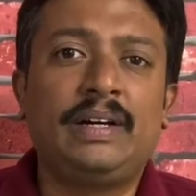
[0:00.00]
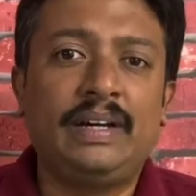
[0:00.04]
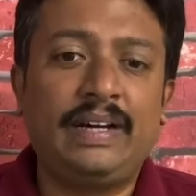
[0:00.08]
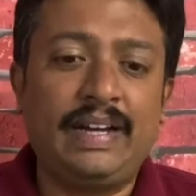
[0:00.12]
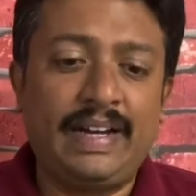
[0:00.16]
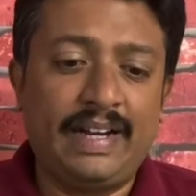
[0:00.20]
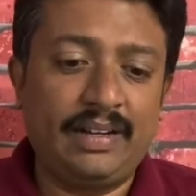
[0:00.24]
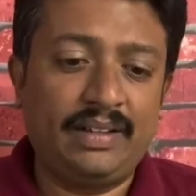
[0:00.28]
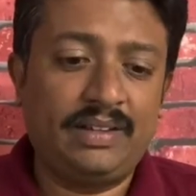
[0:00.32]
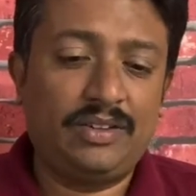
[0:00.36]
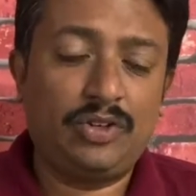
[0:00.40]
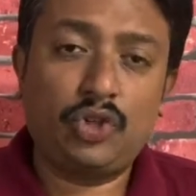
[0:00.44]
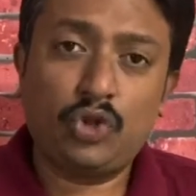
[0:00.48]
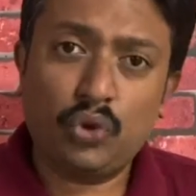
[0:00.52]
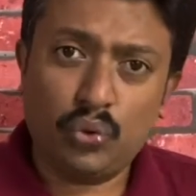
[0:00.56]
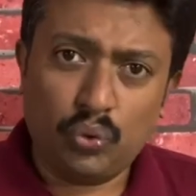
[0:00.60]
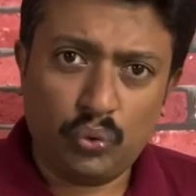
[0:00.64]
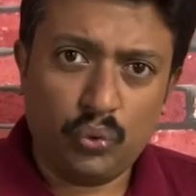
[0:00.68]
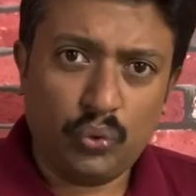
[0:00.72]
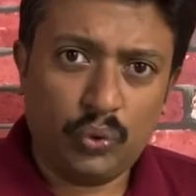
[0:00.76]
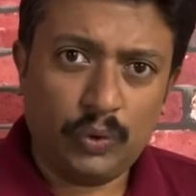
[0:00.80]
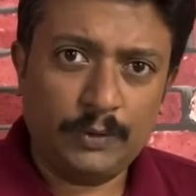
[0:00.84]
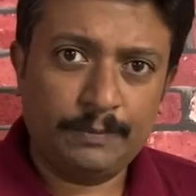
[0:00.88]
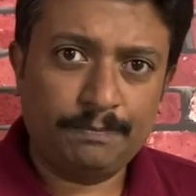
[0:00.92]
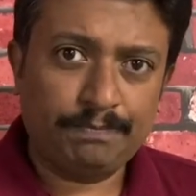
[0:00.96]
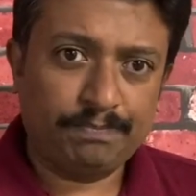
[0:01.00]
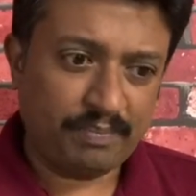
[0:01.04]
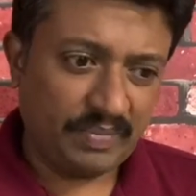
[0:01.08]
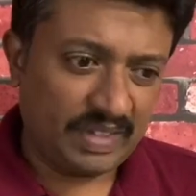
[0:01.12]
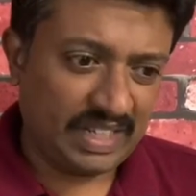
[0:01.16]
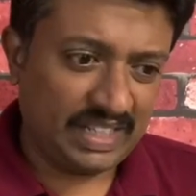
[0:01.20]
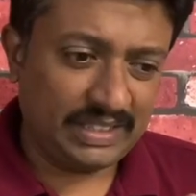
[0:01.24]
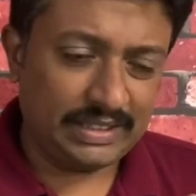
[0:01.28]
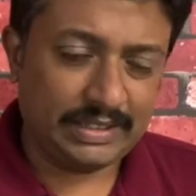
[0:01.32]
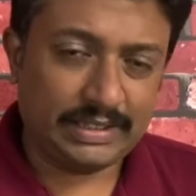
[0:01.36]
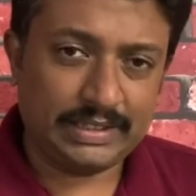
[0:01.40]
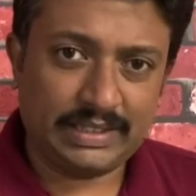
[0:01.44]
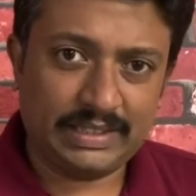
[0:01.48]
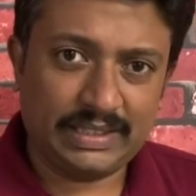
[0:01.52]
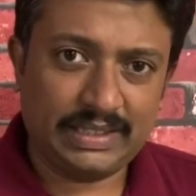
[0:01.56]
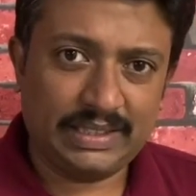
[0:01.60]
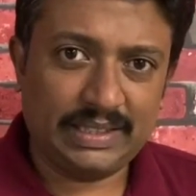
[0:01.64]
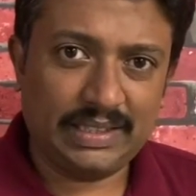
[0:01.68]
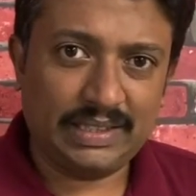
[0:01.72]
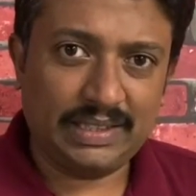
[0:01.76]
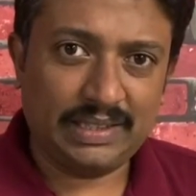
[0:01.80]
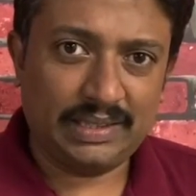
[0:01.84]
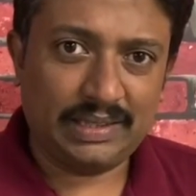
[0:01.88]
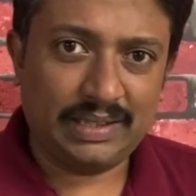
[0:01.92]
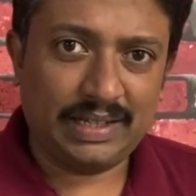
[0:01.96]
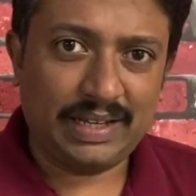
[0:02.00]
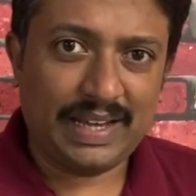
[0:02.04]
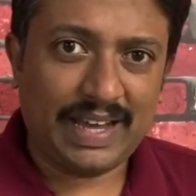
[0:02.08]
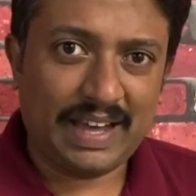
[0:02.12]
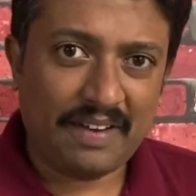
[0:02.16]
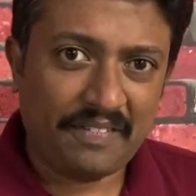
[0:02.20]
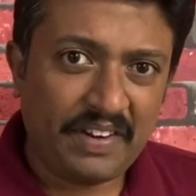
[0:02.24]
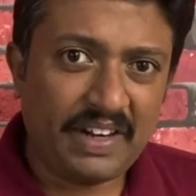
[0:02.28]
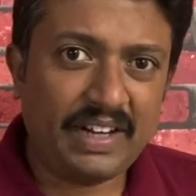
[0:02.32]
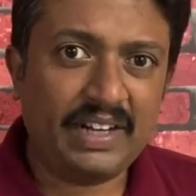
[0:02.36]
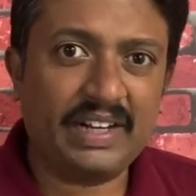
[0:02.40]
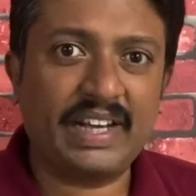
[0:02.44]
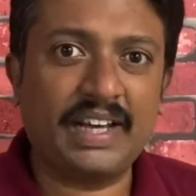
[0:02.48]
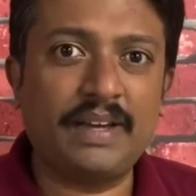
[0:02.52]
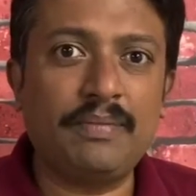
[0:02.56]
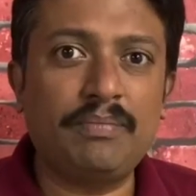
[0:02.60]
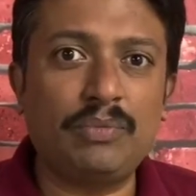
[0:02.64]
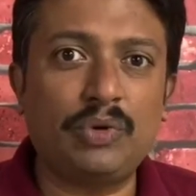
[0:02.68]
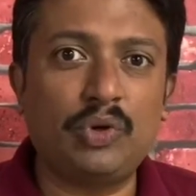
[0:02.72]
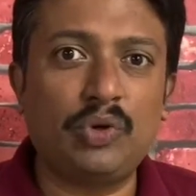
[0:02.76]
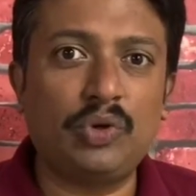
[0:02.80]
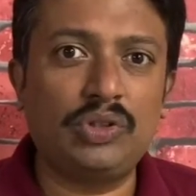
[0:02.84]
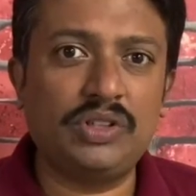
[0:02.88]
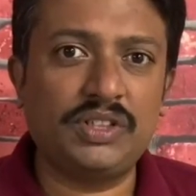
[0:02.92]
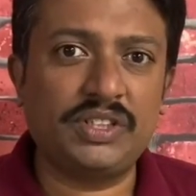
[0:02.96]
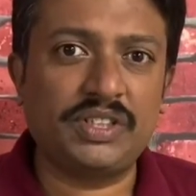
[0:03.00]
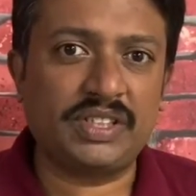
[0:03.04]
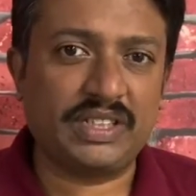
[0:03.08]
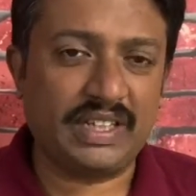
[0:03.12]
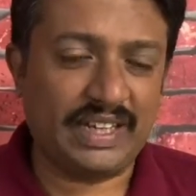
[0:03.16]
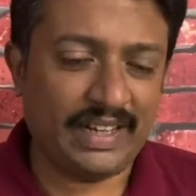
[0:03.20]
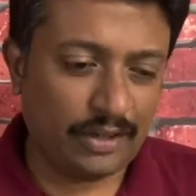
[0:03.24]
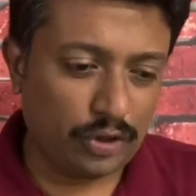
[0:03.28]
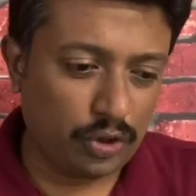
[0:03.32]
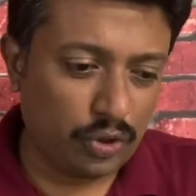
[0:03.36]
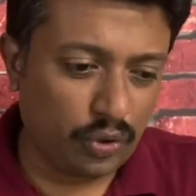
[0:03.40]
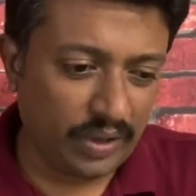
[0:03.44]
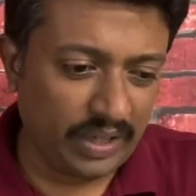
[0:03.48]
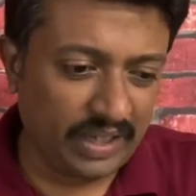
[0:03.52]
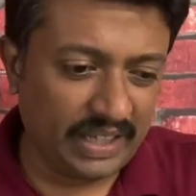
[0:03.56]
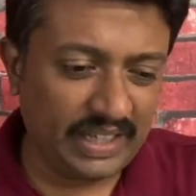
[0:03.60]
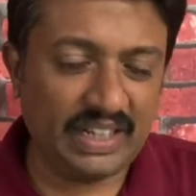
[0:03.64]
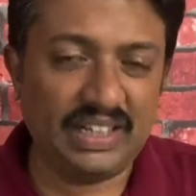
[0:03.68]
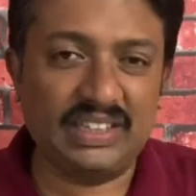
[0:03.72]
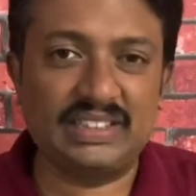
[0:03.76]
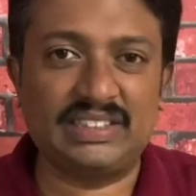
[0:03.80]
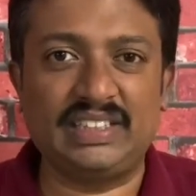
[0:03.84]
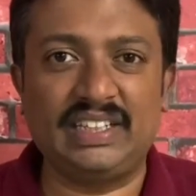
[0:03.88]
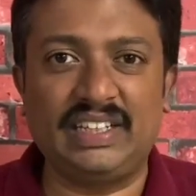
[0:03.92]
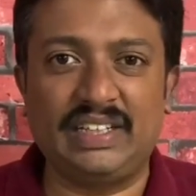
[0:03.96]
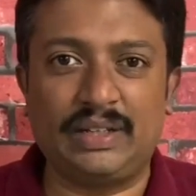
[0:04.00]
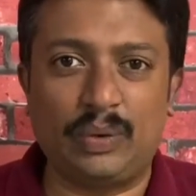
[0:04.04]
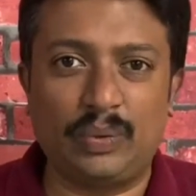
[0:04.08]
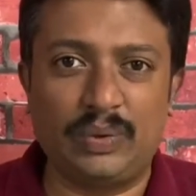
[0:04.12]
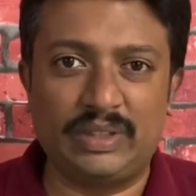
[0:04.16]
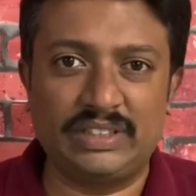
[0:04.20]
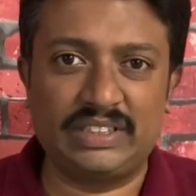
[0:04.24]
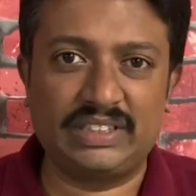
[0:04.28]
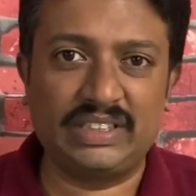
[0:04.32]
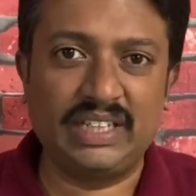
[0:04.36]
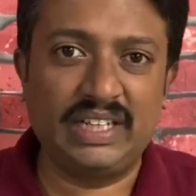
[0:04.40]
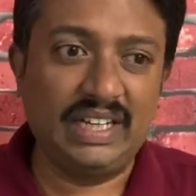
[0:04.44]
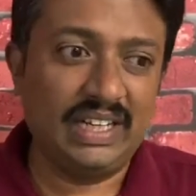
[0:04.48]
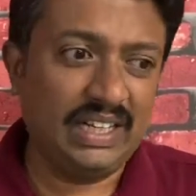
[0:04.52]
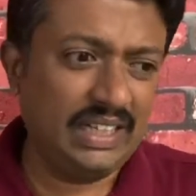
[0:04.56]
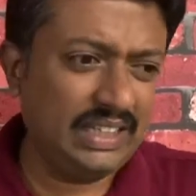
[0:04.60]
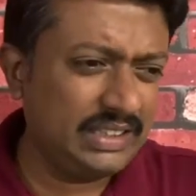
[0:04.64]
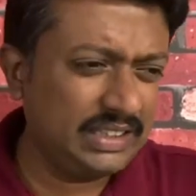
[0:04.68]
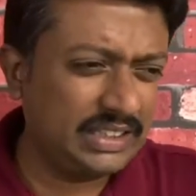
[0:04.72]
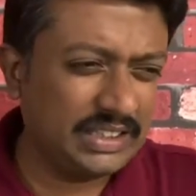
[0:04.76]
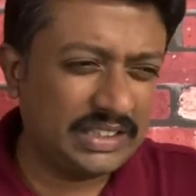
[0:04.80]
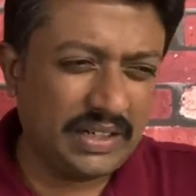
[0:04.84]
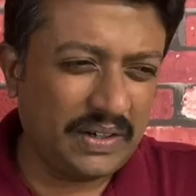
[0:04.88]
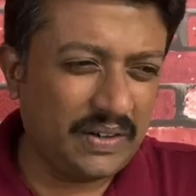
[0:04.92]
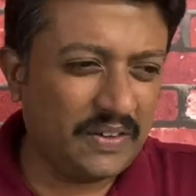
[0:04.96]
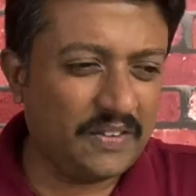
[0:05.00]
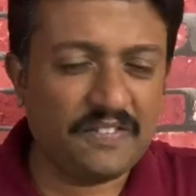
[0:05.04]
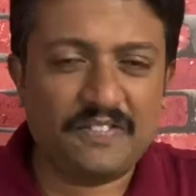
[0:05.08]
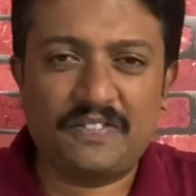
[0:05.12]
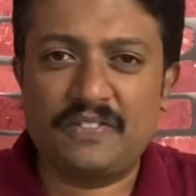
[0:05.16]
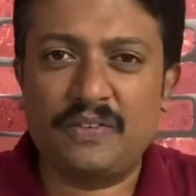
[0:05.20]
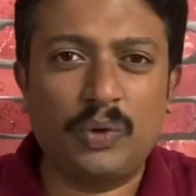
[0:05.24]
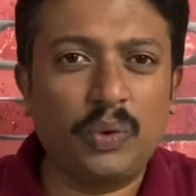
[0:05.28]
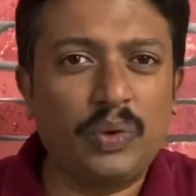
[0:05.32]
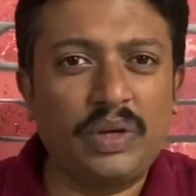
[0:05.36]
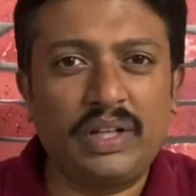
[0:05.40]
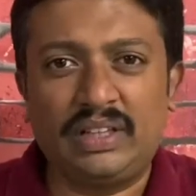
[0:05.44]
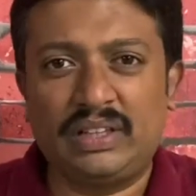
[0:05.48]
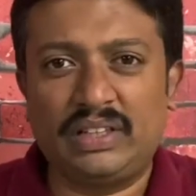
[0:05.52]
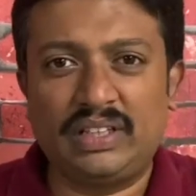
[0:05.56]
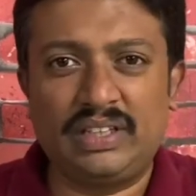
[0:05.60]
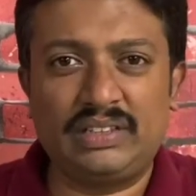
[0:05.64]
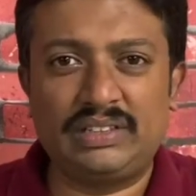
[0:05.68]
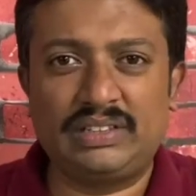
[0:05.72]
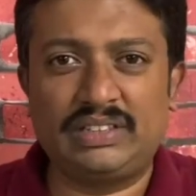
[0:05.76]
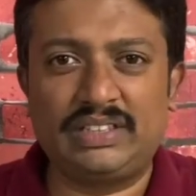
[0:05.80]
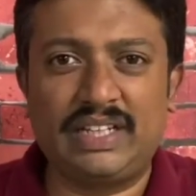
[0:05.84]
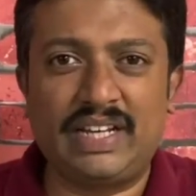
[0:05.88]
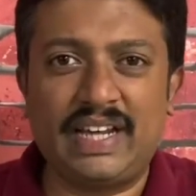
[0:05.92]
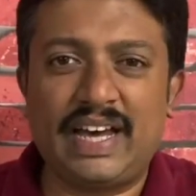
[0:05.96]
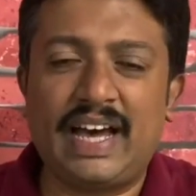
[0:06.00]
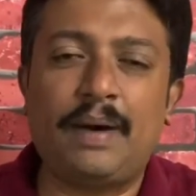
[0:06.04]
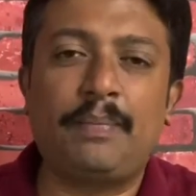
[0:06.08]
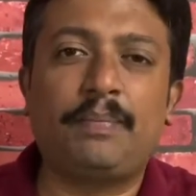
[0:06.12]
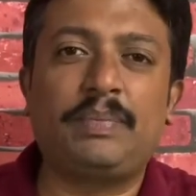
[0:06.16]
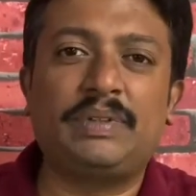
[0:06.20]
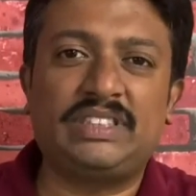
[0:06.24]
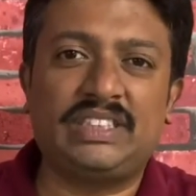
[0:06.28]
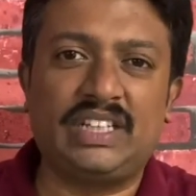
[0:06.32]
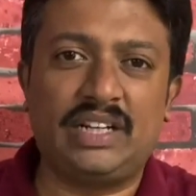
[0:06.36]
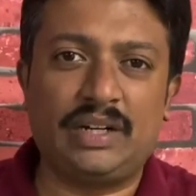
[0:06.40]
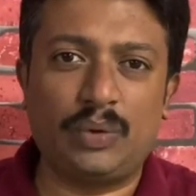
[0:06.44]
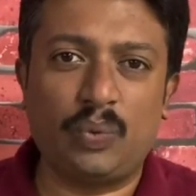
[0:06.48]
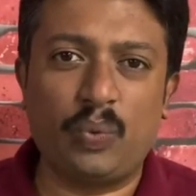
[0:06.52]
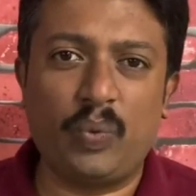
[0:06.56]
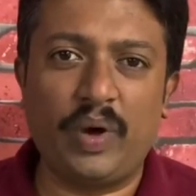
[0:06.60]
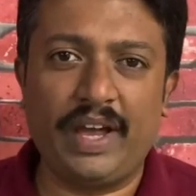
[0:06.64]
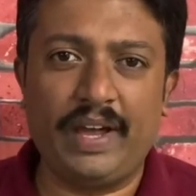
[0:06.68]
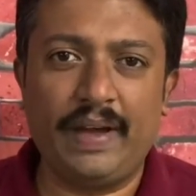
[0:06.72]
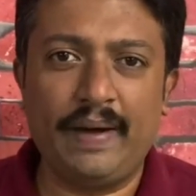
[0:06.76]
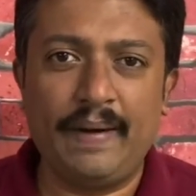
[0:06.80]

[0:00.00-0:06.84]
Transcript: And 2 is having time goals and going in a sequence instead of doing things in a haphazard way.